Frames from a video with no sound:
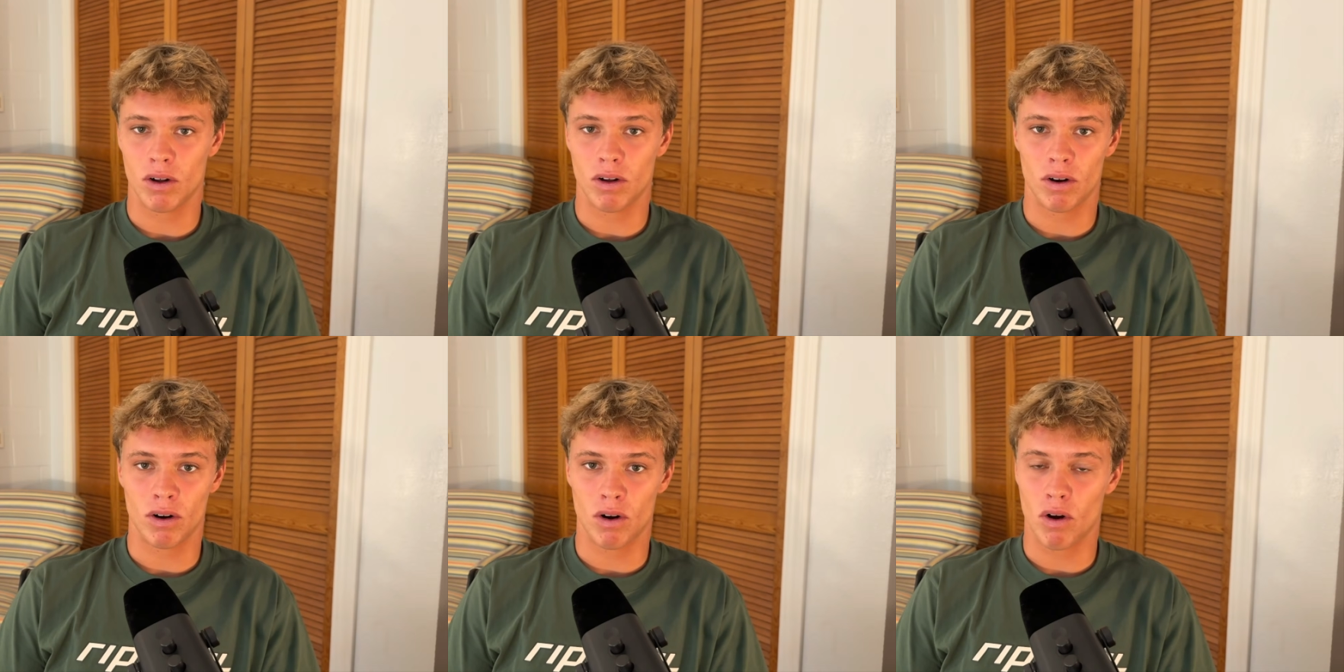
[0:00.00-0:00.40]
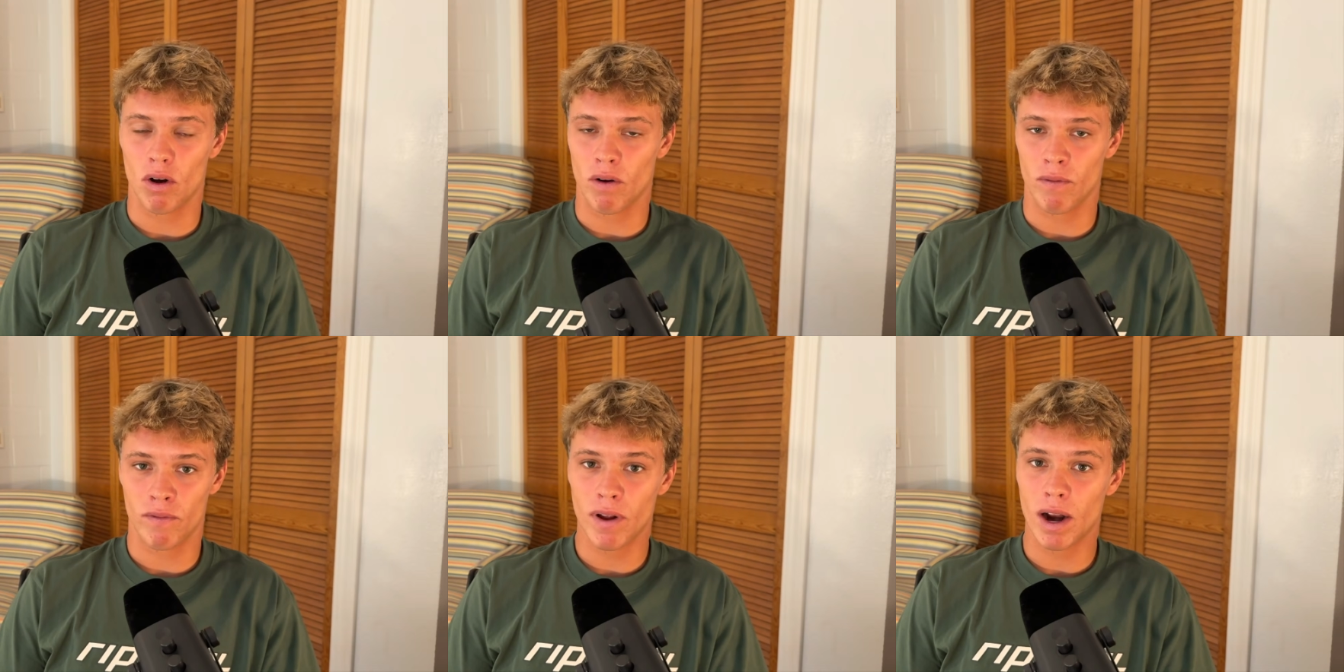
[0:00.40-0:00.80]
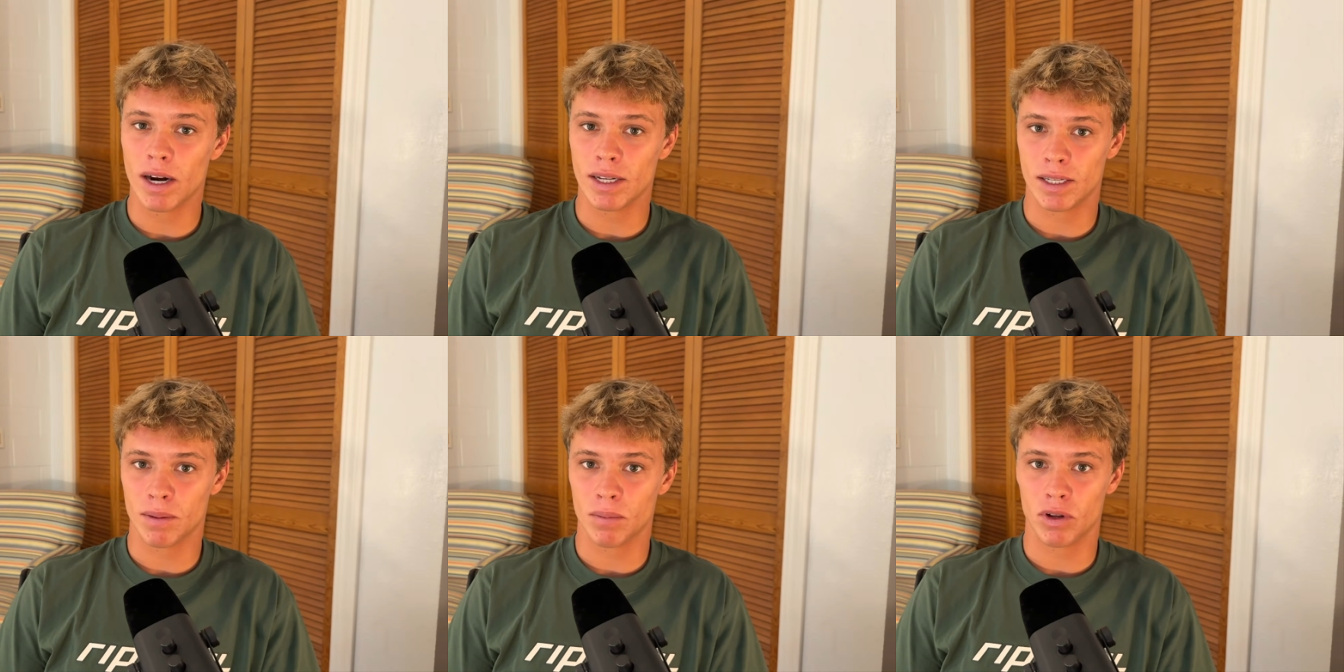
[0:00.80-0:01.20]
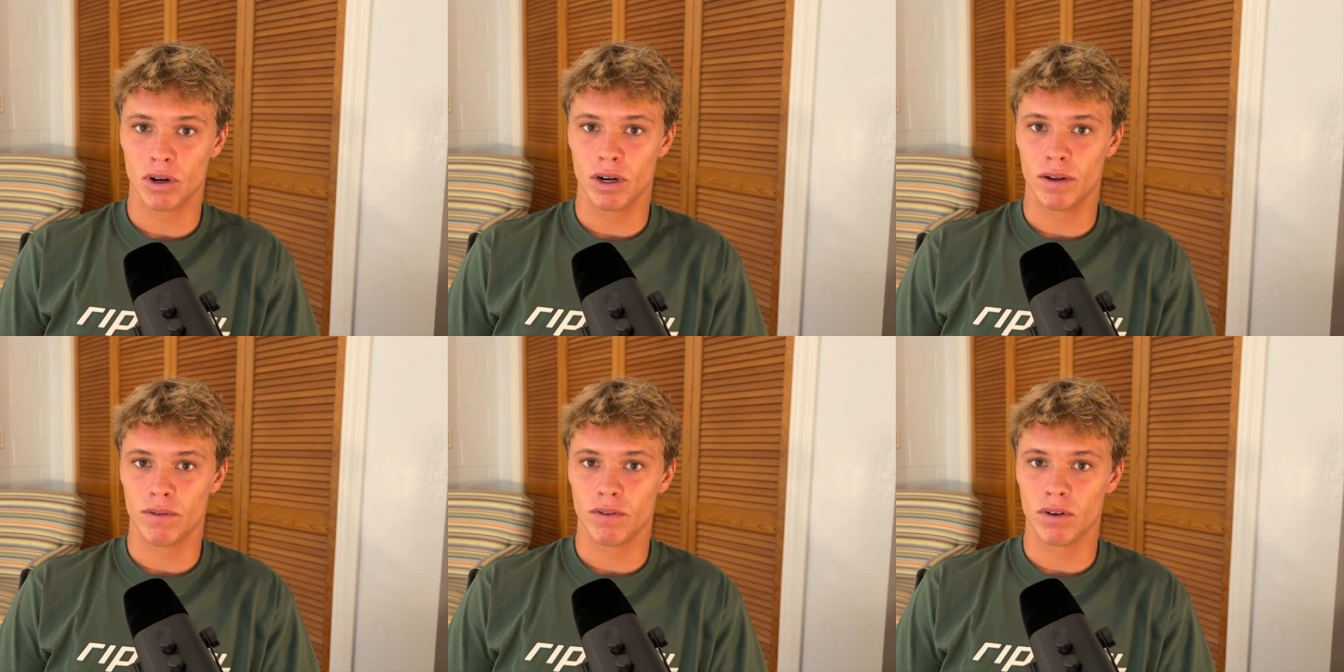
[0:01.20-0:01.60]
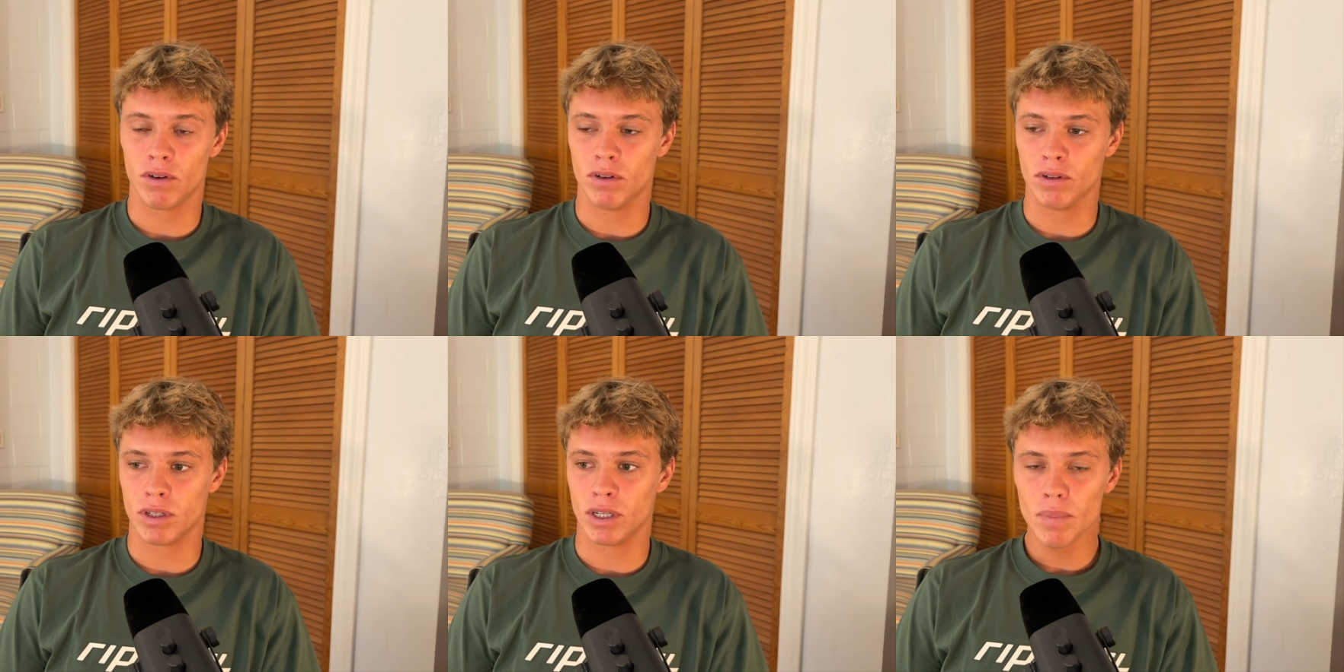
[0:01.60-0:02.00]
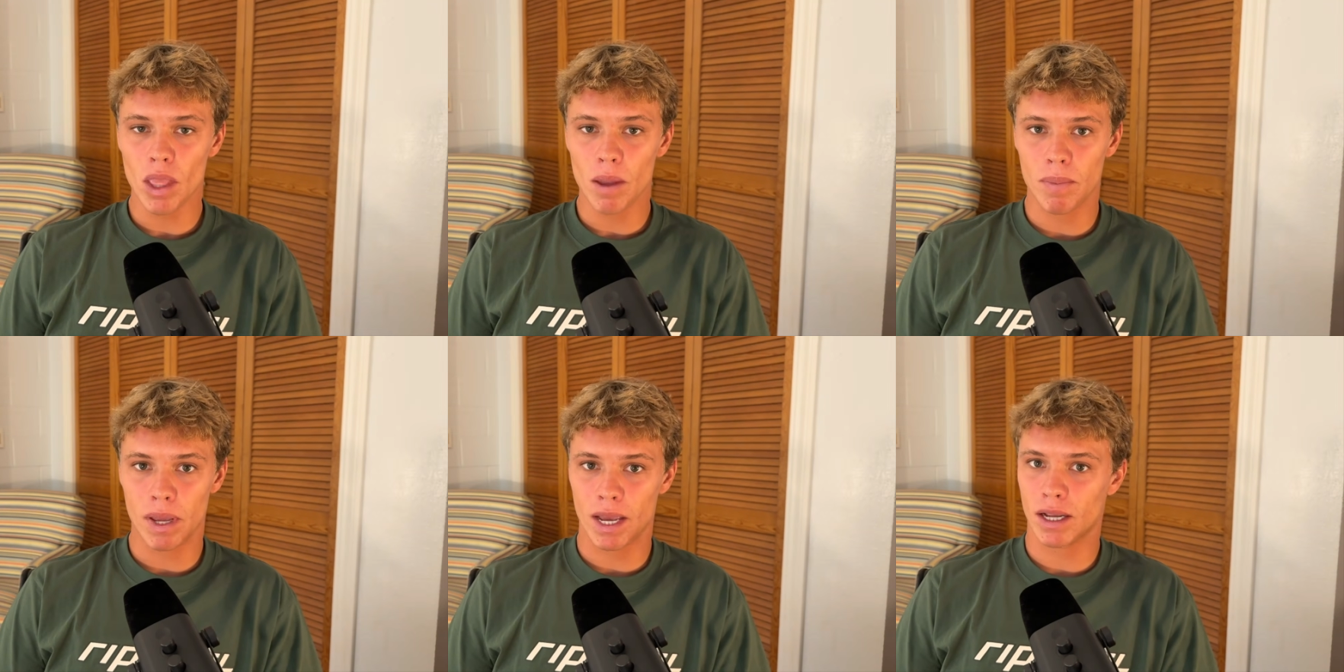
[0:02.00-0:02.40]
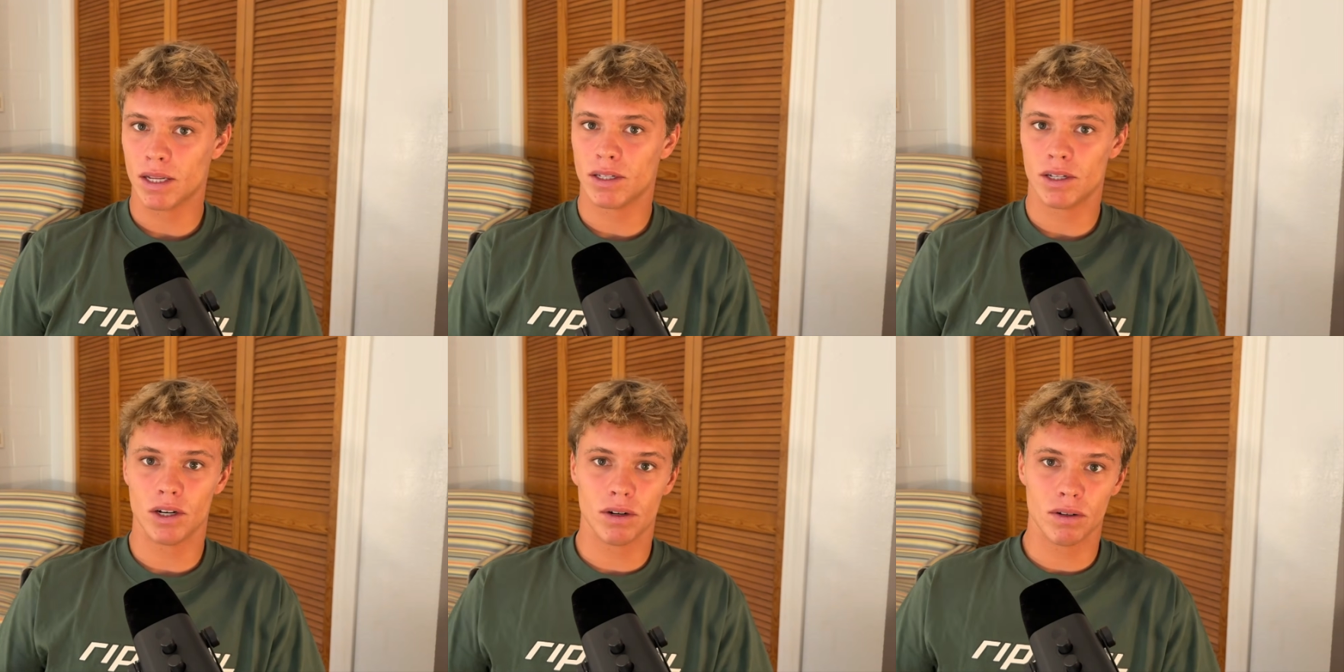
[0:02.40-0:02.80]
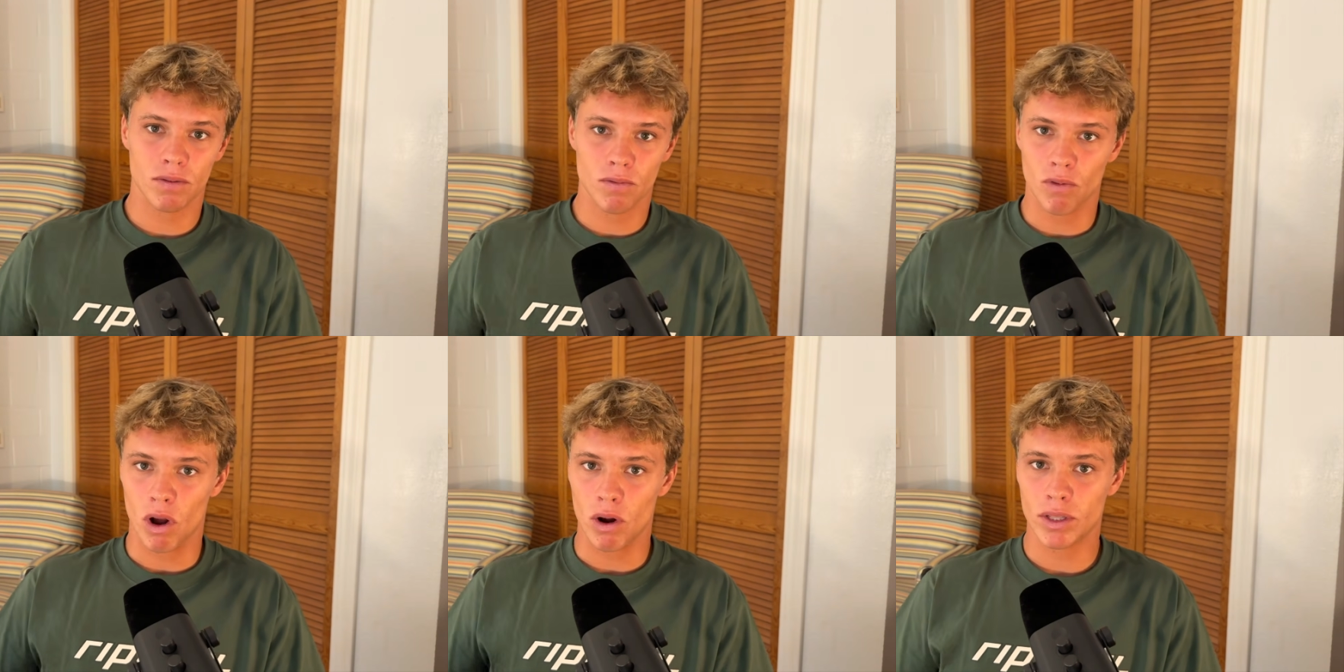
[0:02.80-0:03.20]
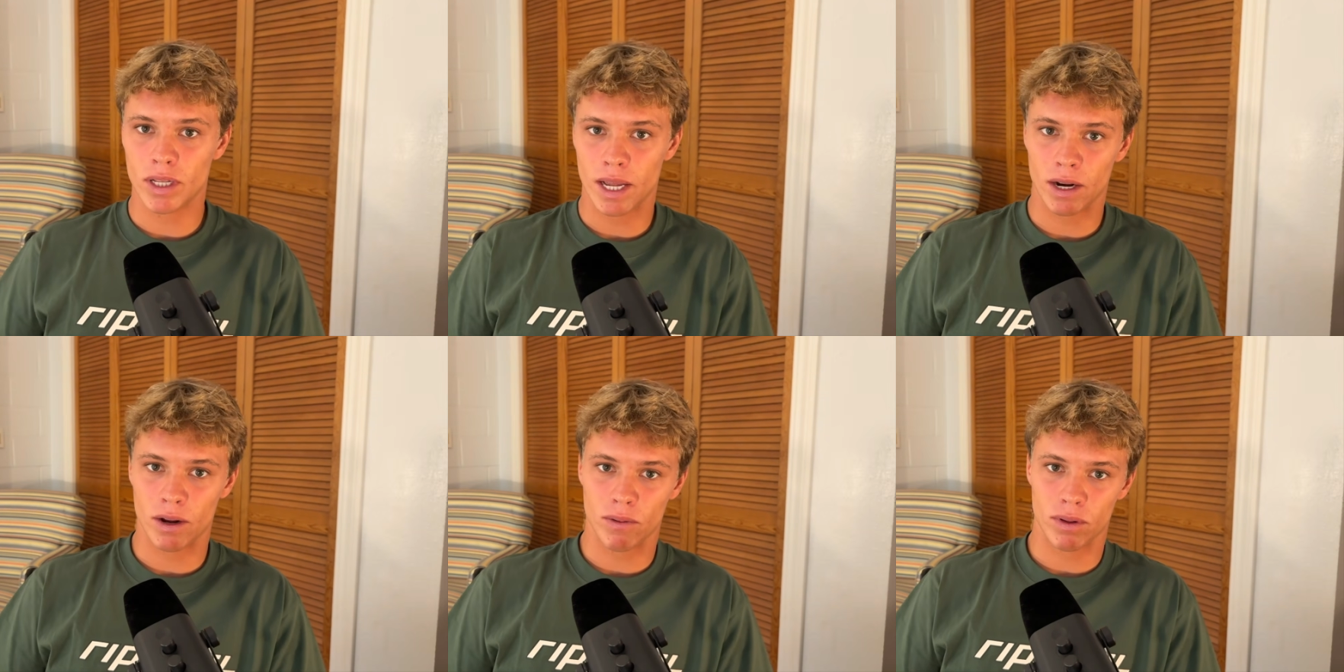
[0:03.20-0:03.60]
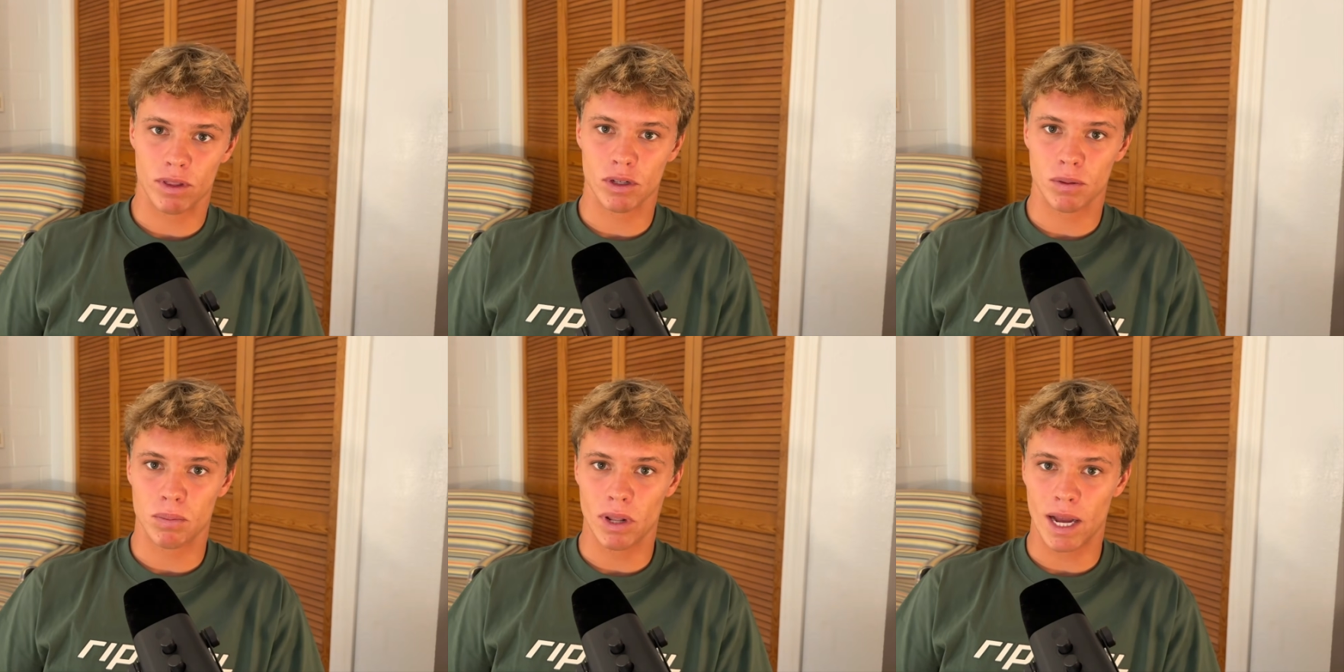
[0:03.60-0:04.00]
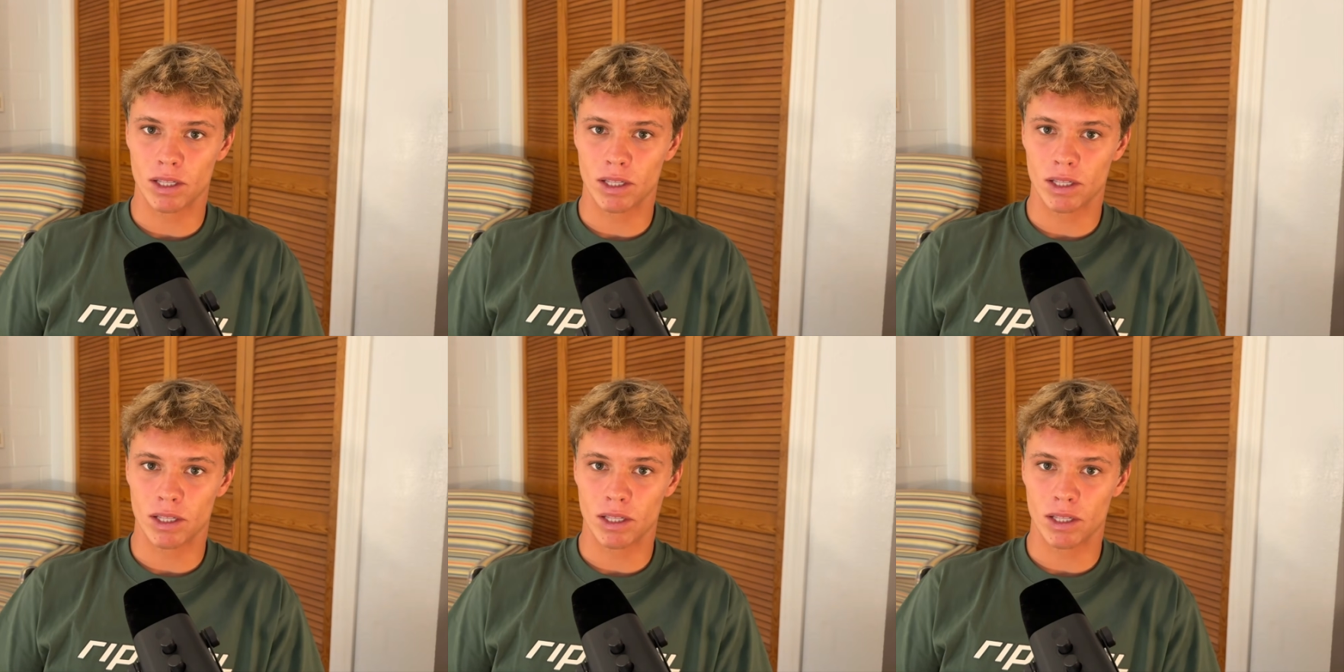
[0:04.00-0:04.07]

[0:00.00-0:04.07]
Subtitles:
are very similar in difficulty because you're rotating with this blind